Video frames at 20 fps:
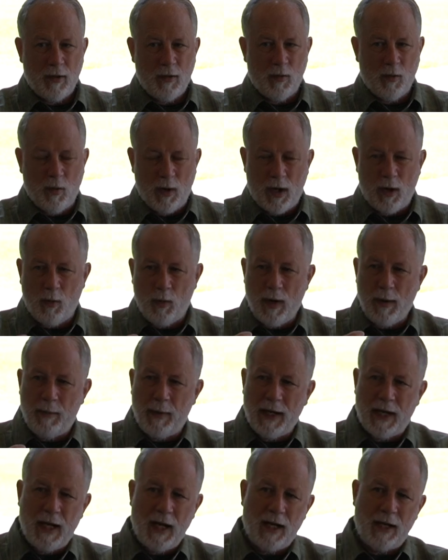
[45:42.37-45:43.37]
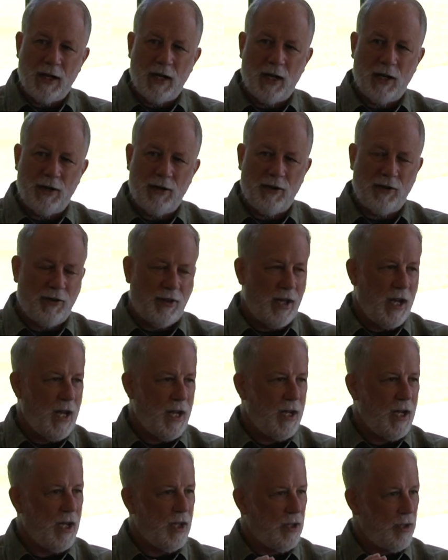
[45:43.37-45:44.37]
where we begin to
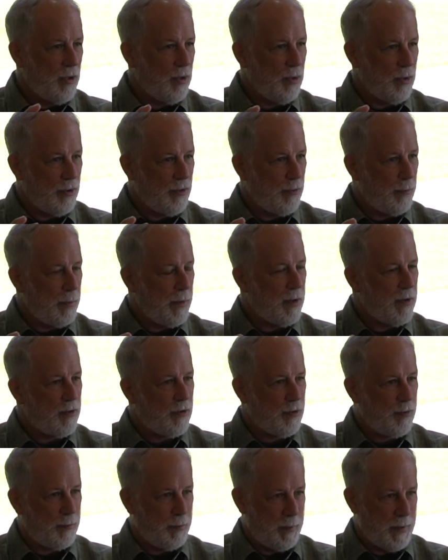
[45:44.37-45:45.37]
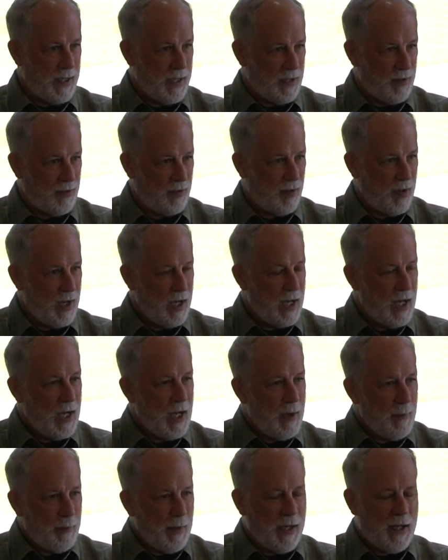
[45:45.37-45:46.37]
understand how the Holy Spirit speaks.
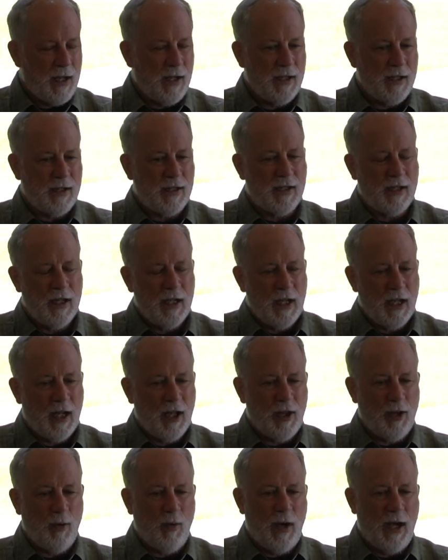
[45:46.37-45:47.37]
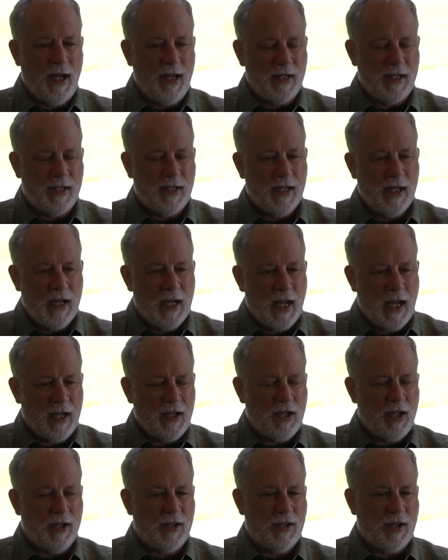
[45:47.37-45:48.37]
Because otherwise, I
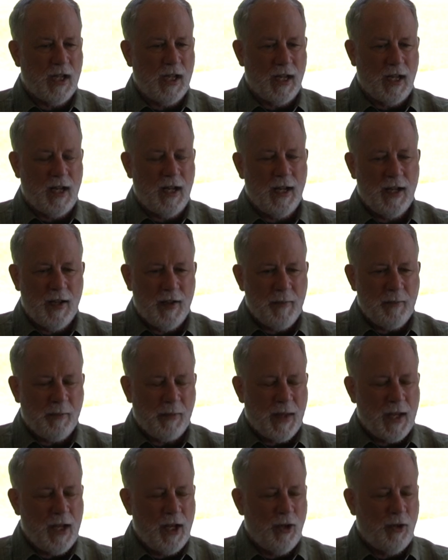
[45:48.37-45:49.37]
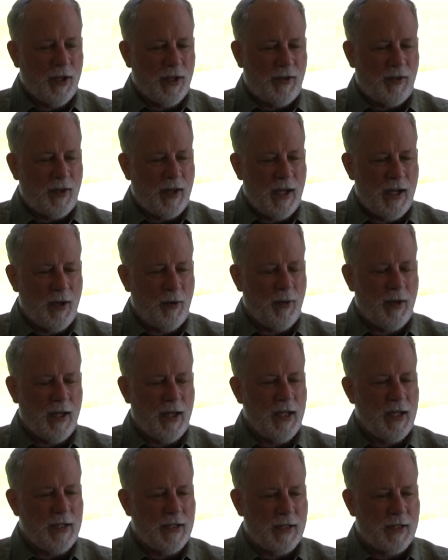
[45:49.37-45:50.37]
just think, you know, it's kind of one of
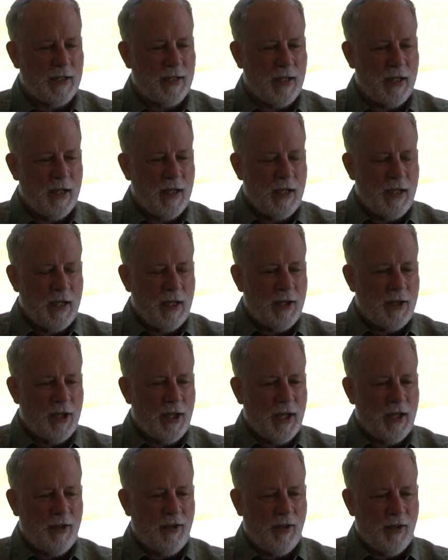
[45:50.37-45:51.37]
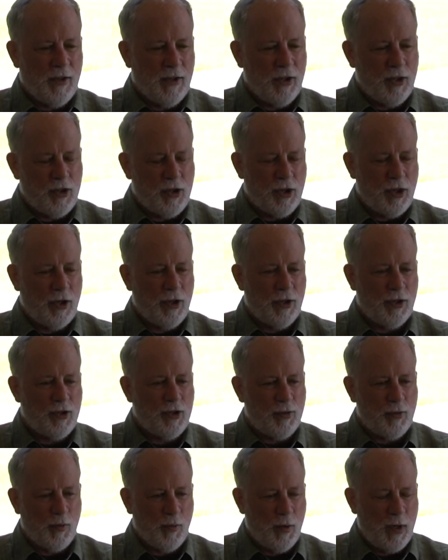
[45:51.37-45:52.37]
these things in the church
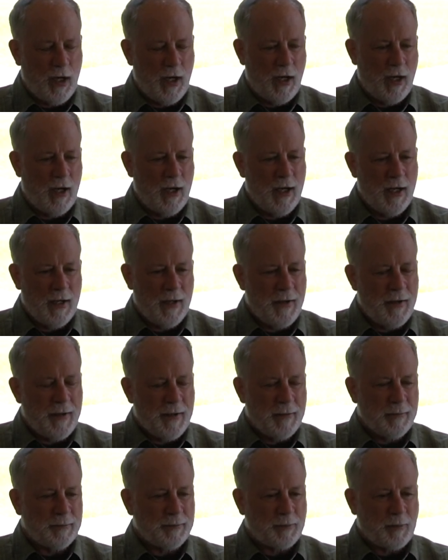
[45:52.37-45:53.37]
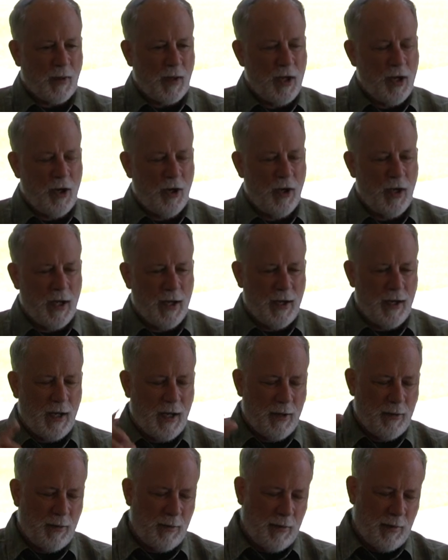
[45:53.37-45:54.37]
where, you know, I
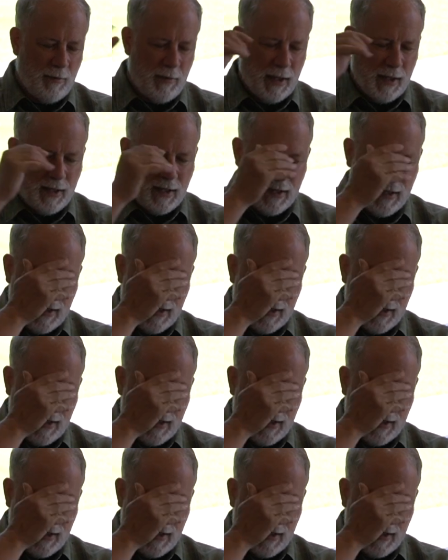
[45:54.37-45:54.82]
meant to